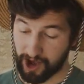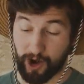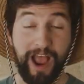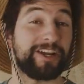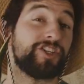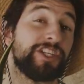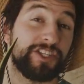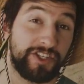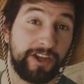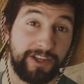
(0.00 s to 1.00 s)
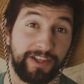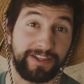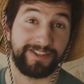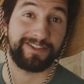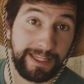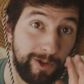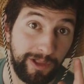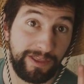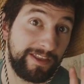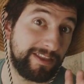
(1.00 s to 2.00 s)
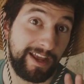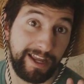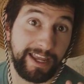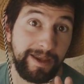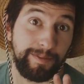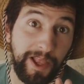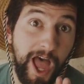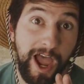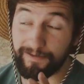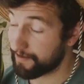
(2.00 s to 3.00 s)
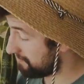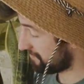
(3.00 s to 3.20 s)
are actually succulents, the only thing that I can keep alive.